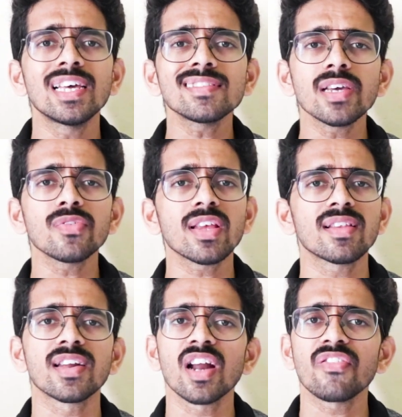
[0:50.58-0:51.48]
this gives us
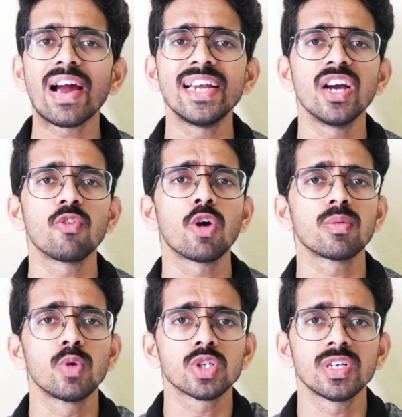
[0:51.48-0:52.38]
a rough idea of
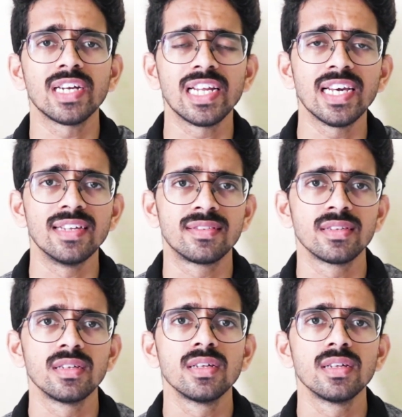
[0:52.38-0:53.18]
what motion really is.